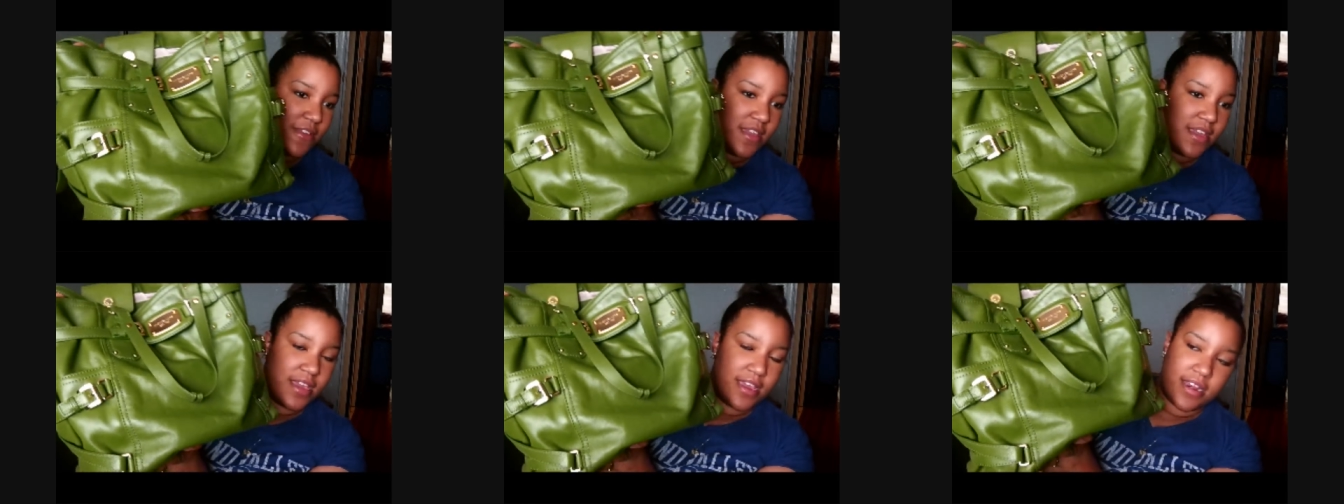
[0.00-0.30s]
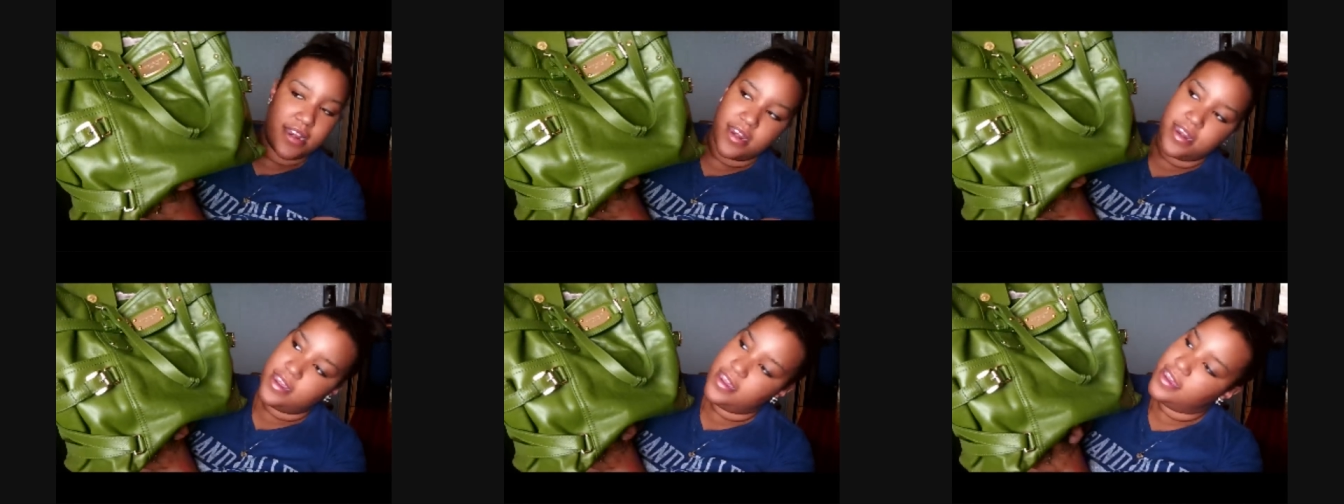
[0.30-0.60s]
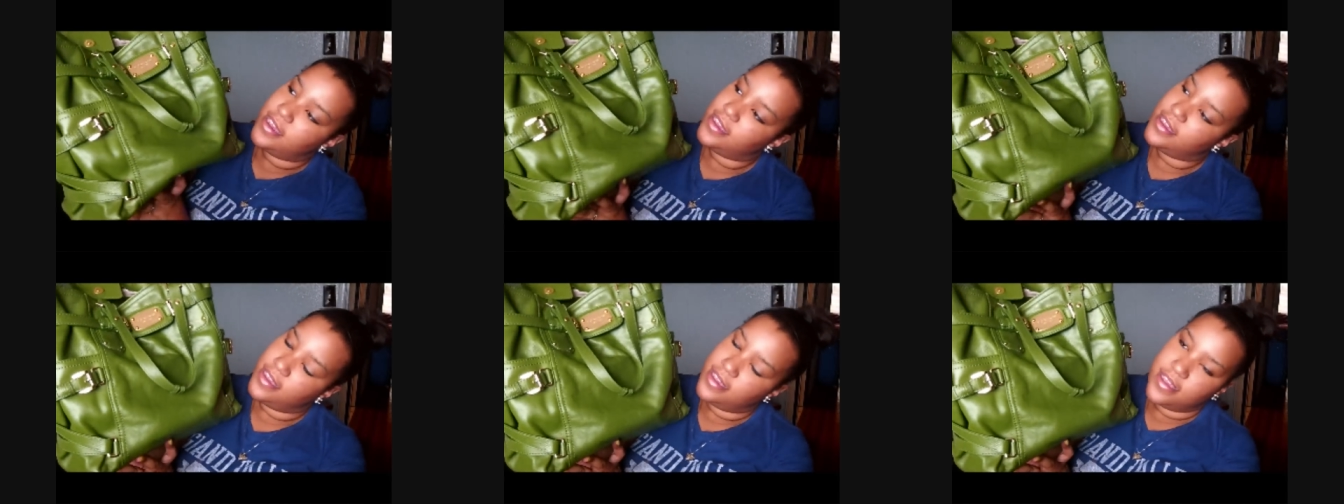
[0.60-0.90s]
green
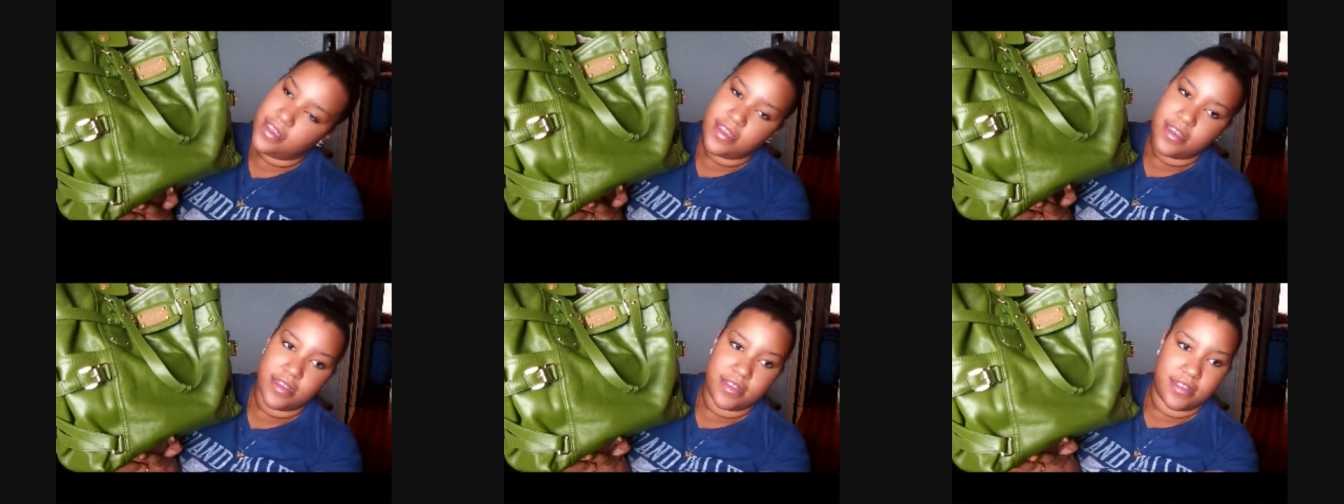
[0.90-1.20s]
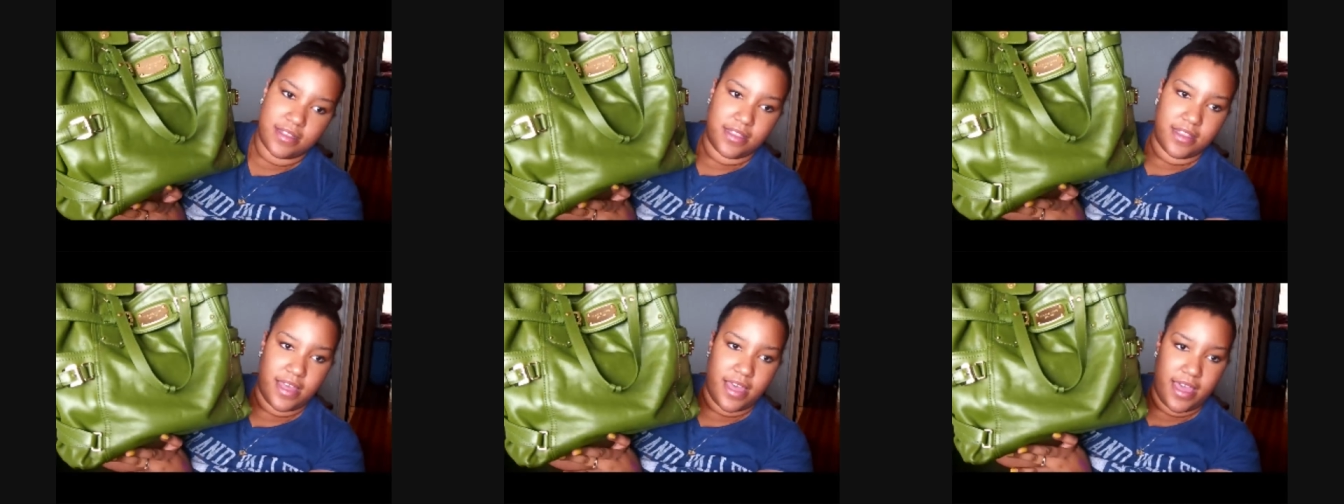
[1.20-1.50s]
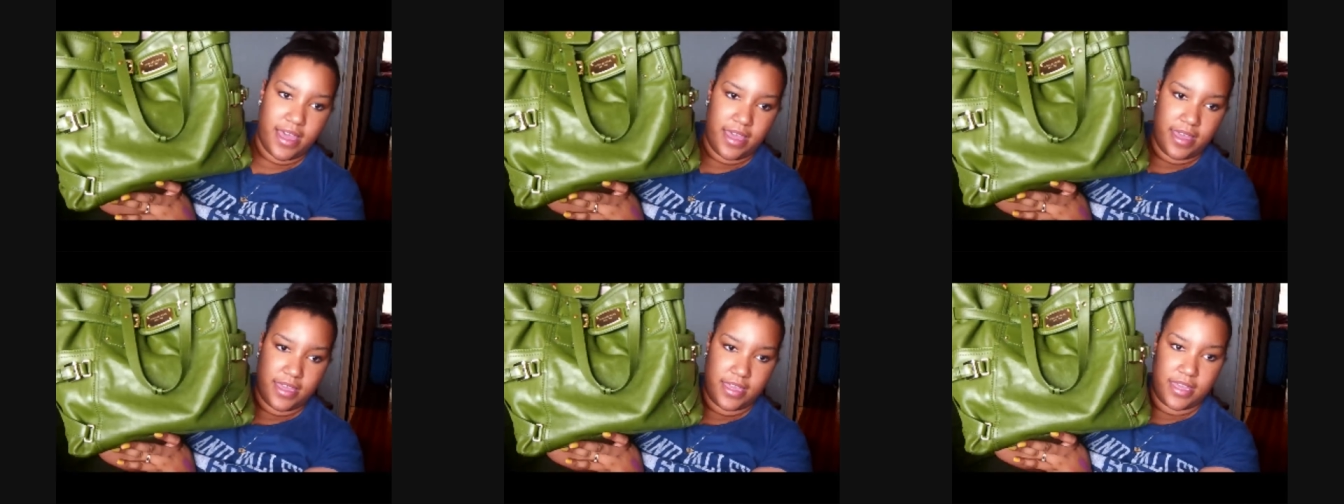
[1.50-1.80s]

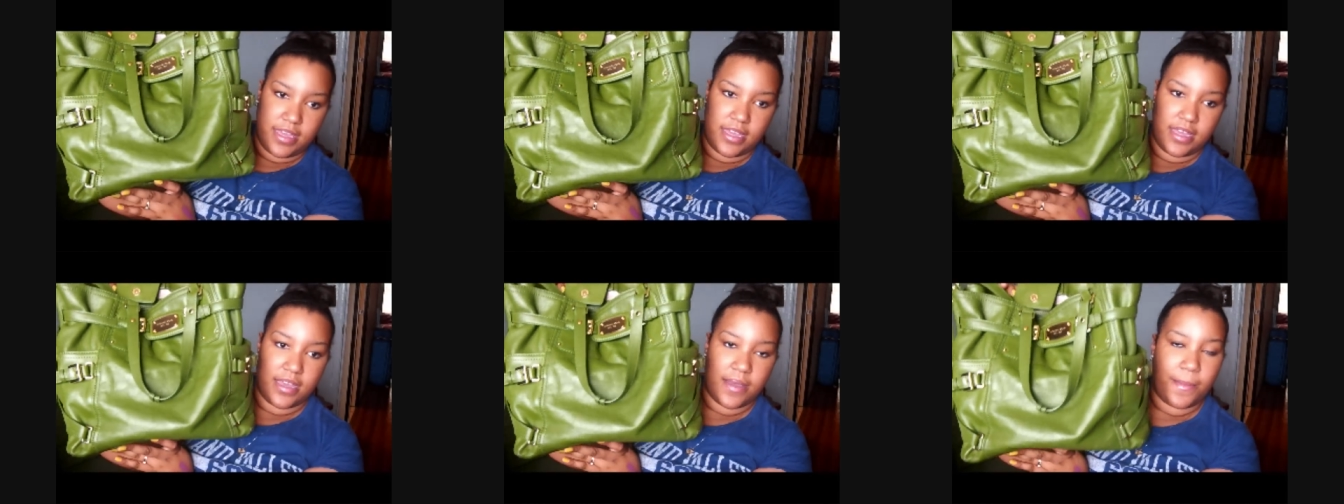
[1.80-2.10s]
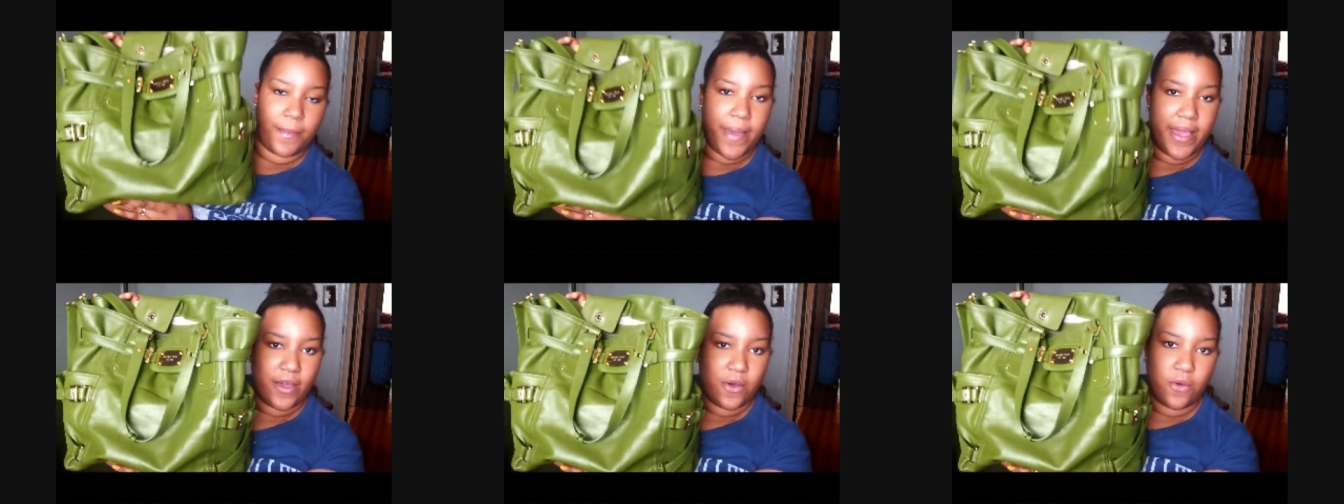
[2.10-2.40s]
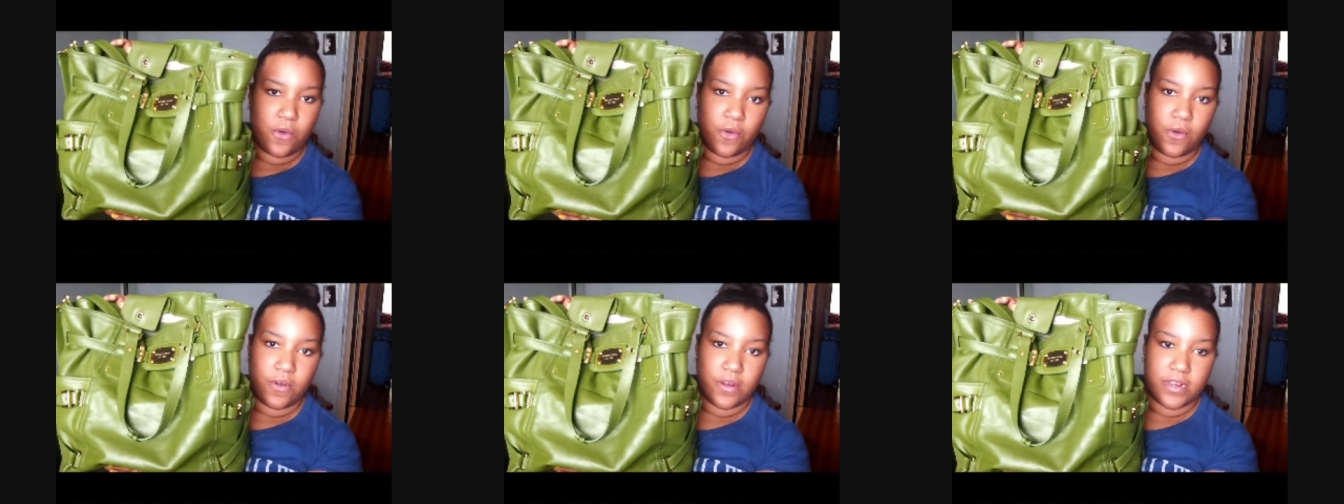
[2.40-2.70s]
like
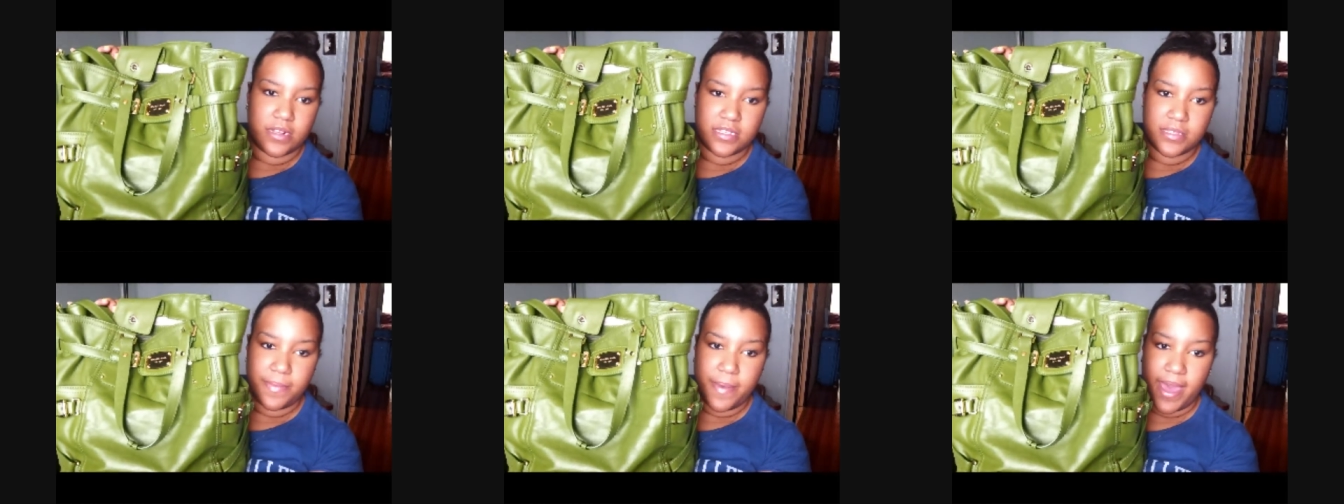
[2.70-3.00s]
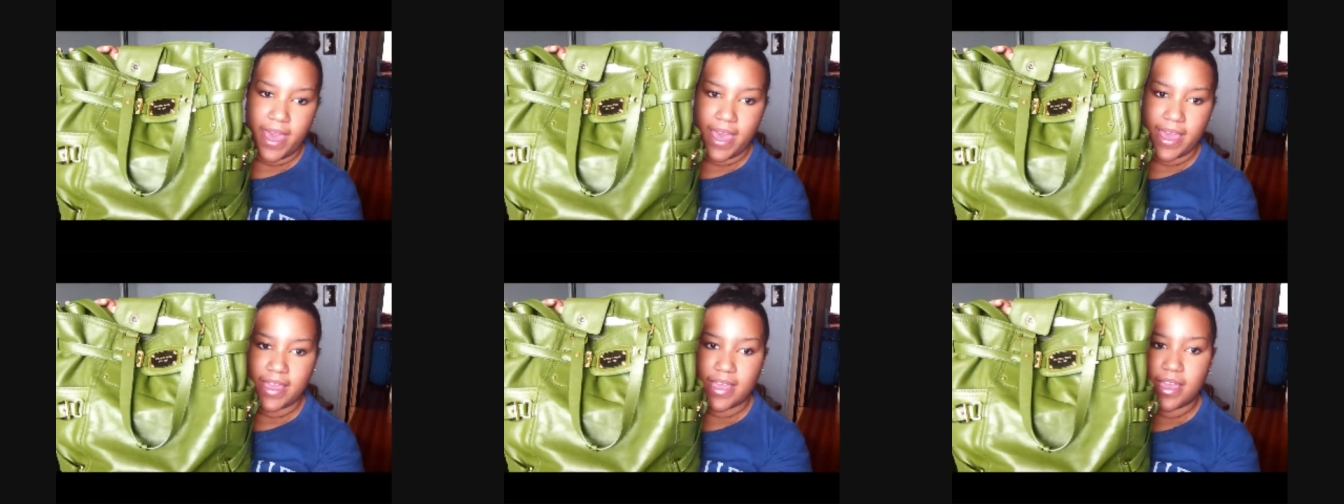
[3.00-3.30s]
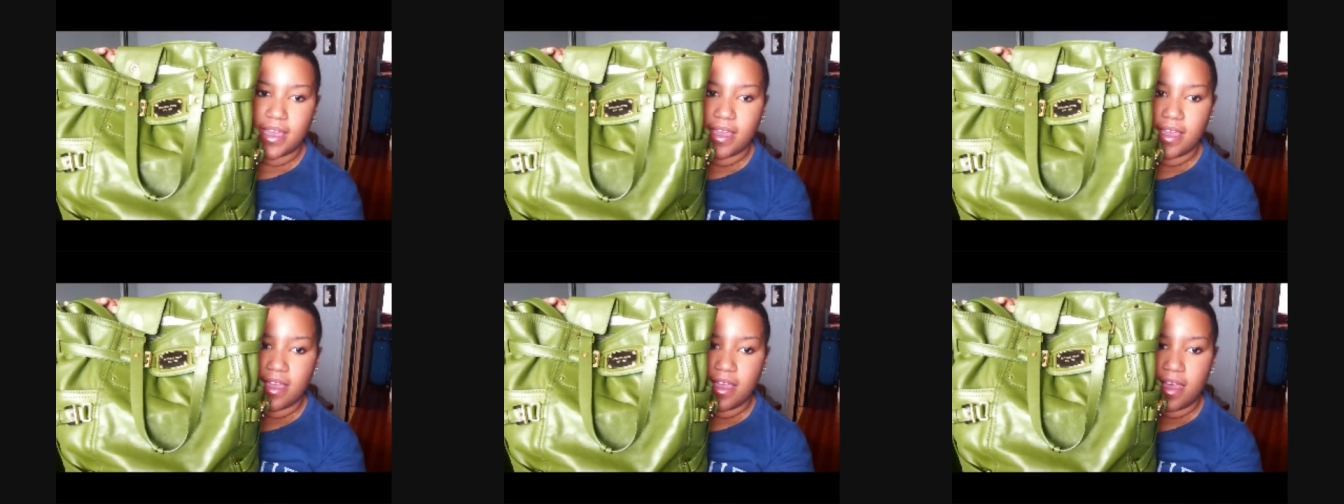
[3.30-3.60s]
Michael Kors bag.